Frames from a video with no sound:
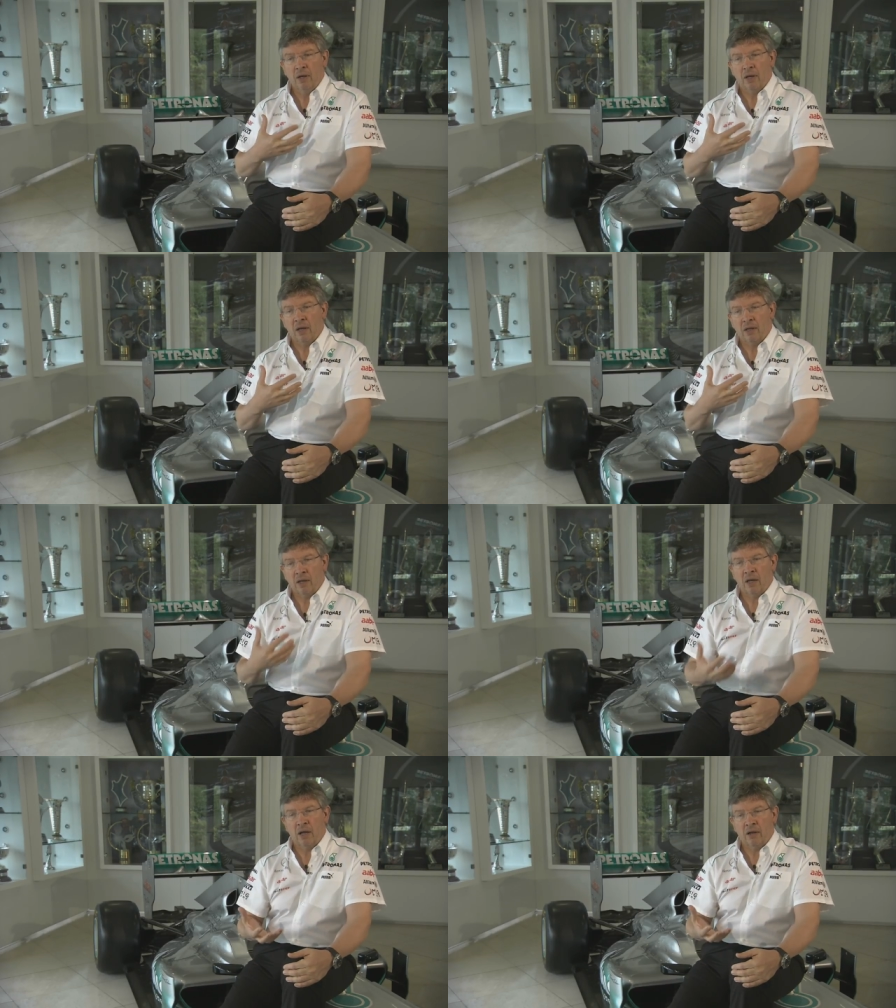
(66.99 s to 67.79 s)
Uh, the
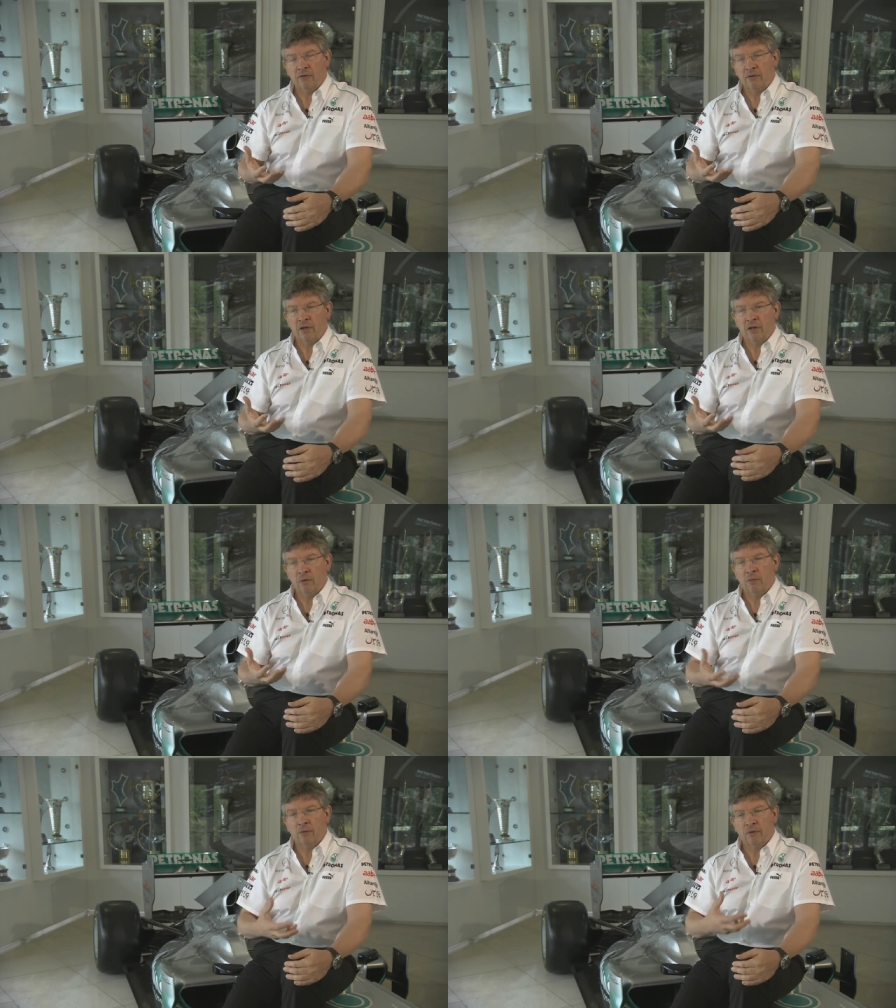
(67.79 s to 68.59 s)
car's nearly
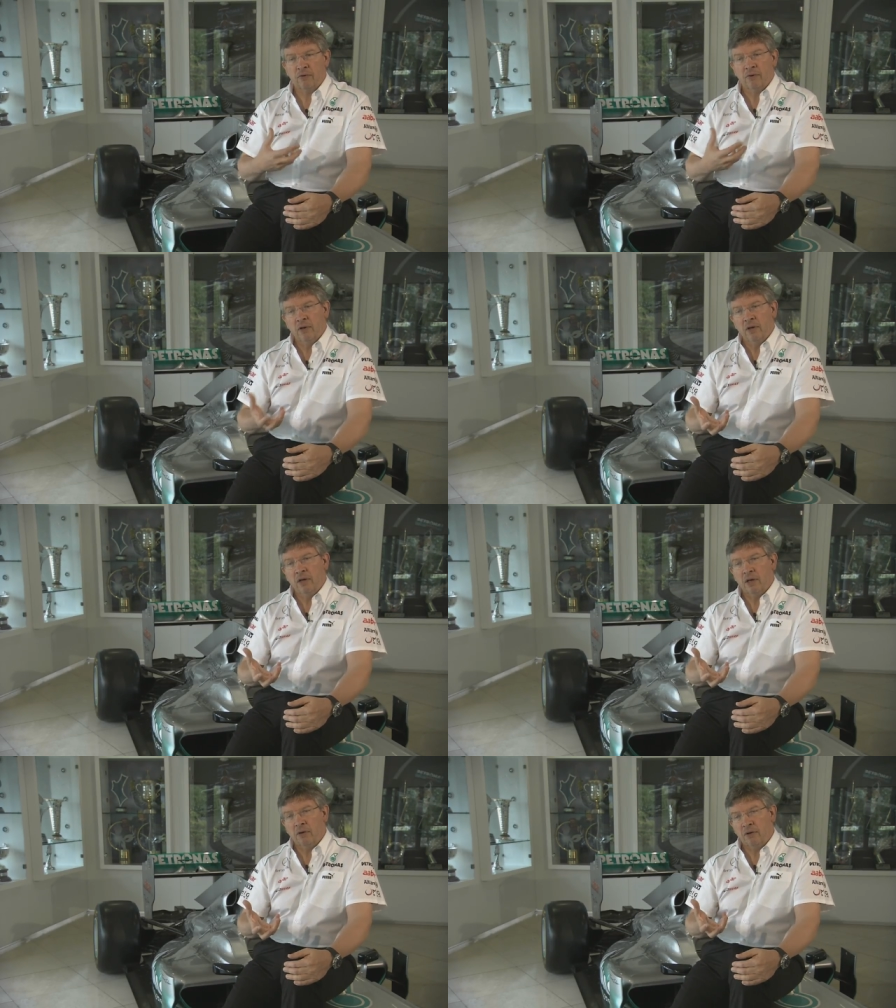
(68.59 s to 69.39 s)
always
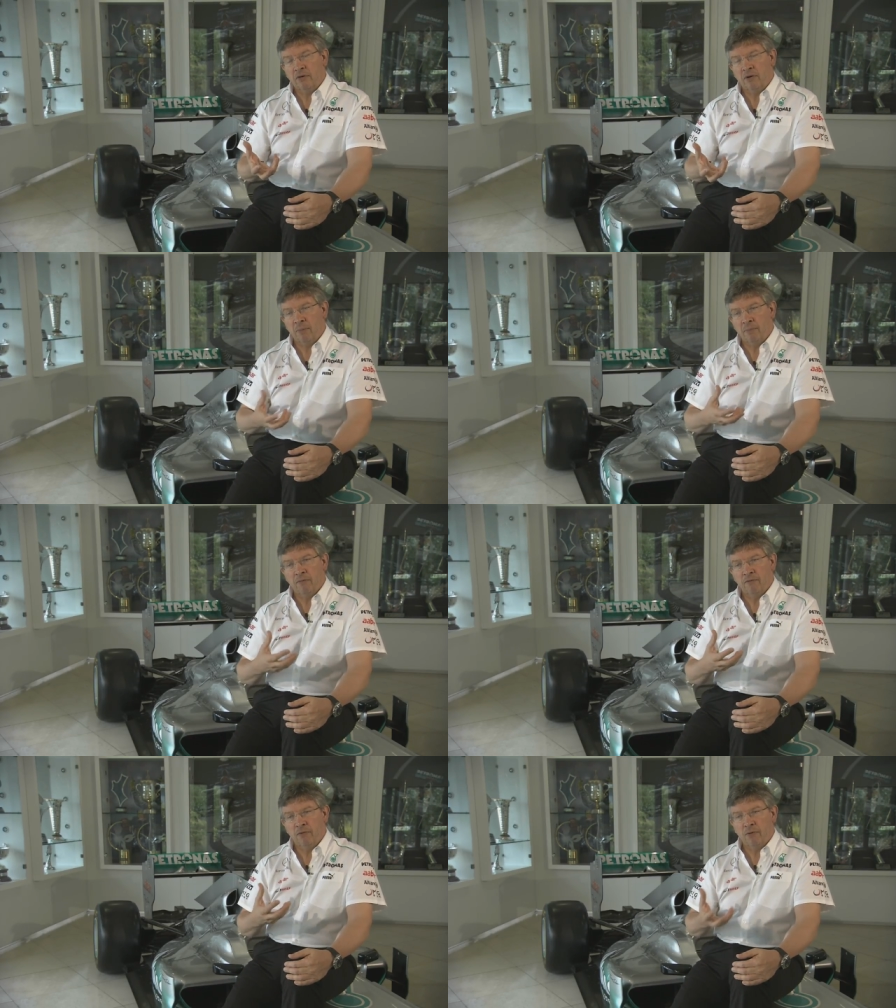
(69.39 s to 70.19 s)
you know, in the top
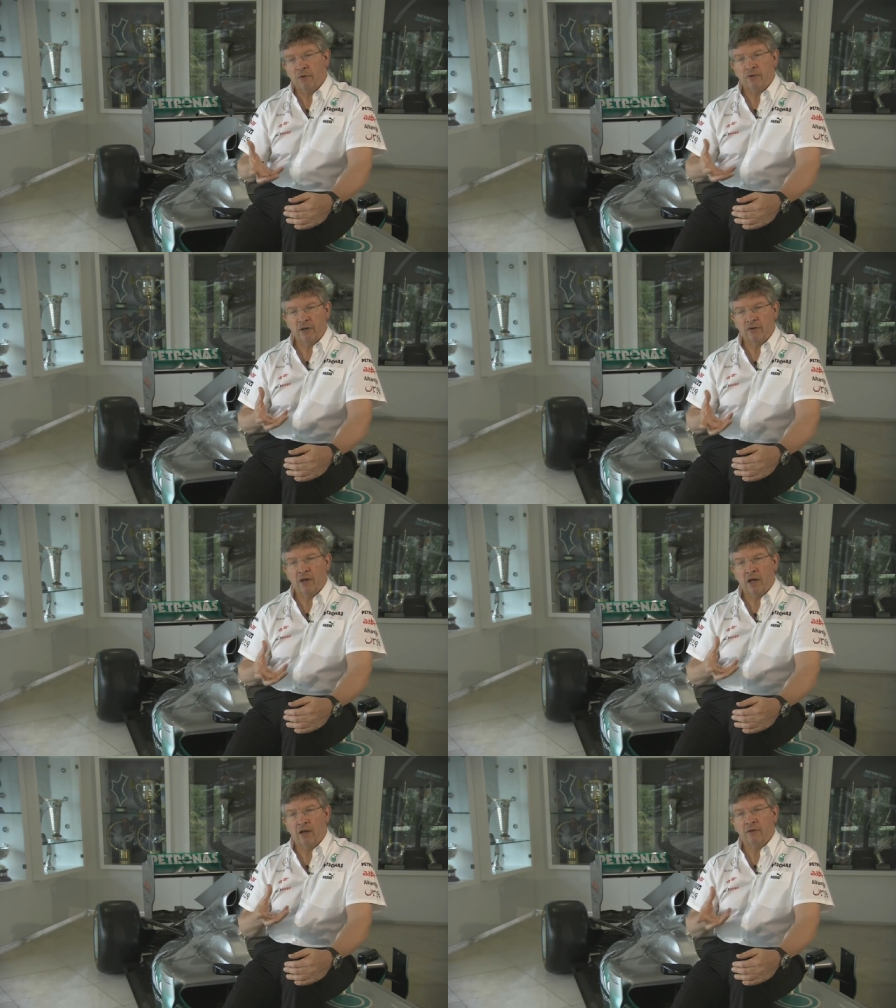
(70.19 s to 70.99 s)
four or six
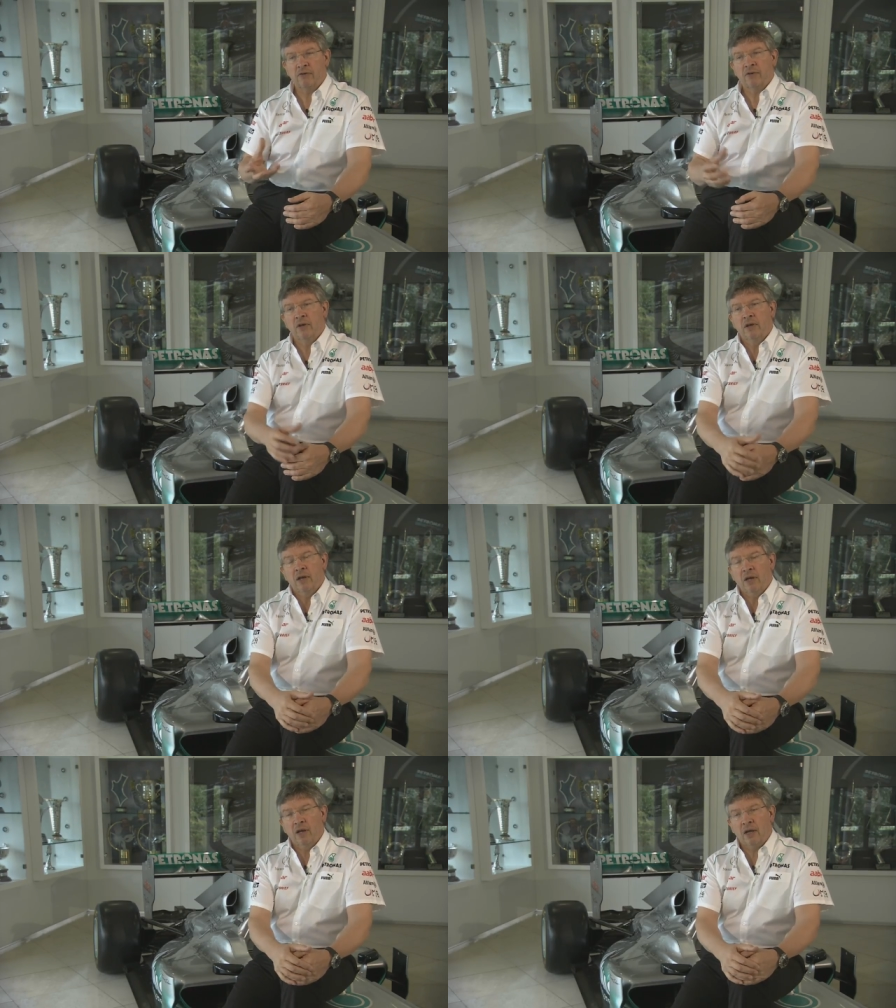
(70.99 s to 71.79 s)
cars
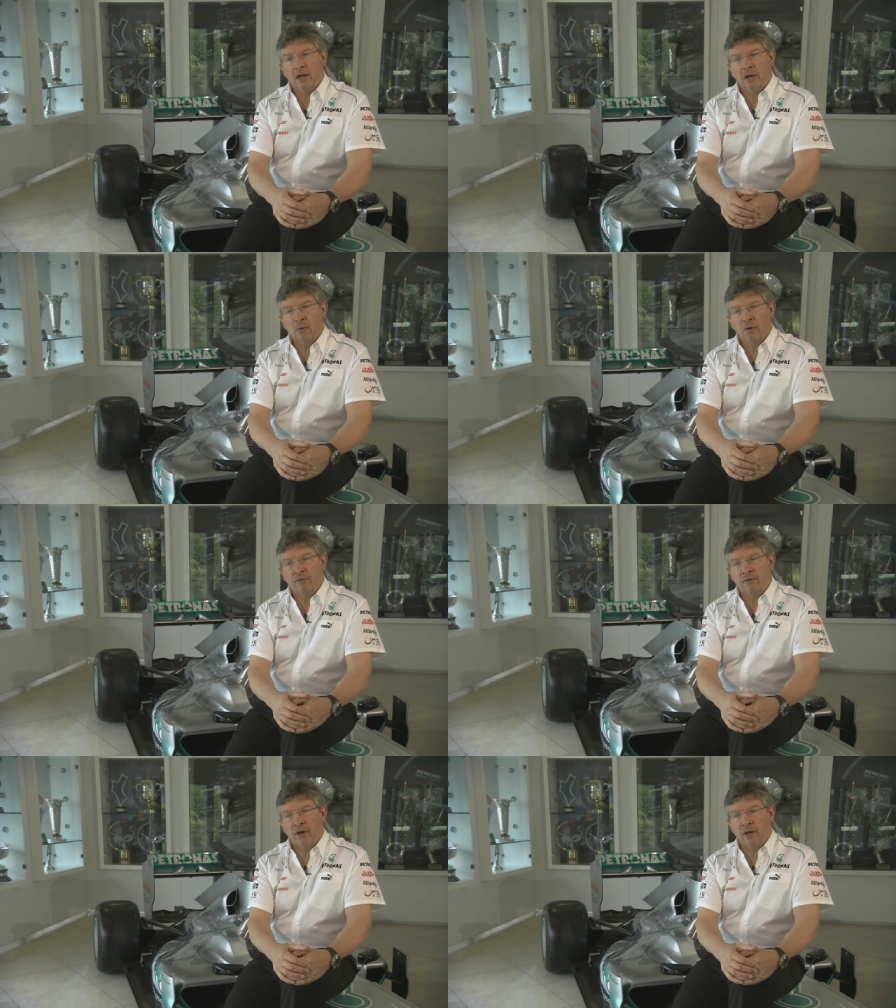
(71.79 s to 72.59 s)
uh, in
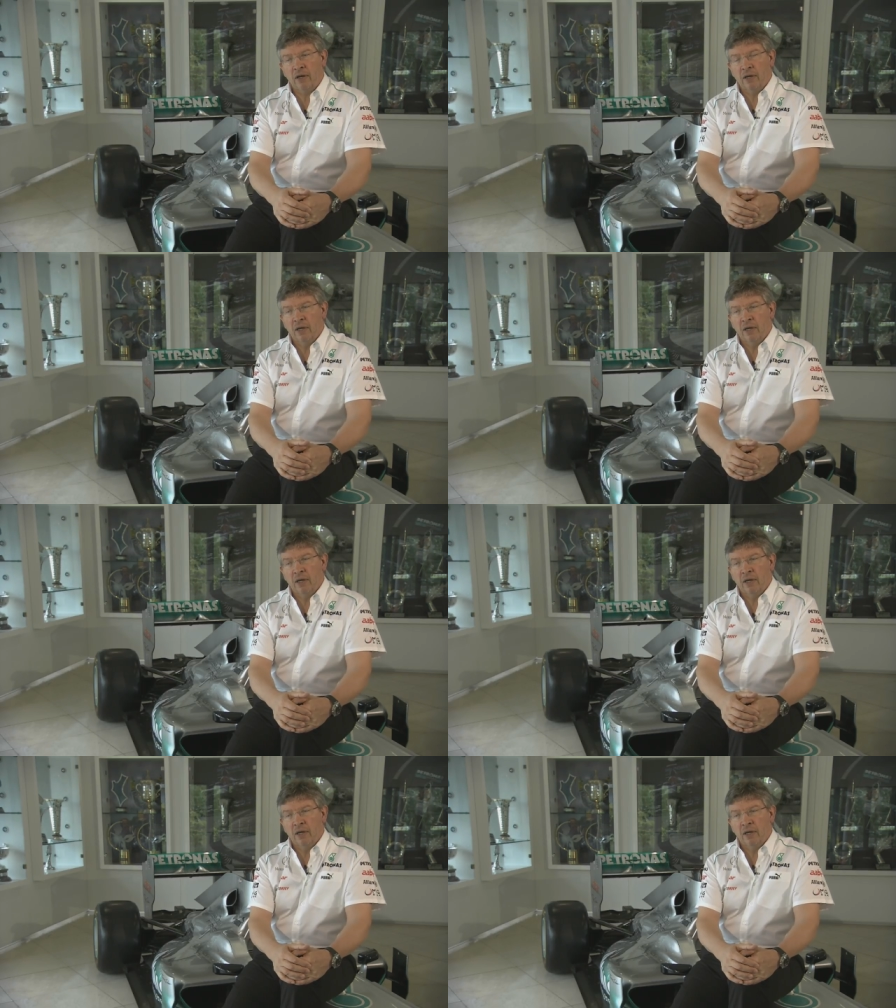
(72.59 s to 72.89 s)
qualifying.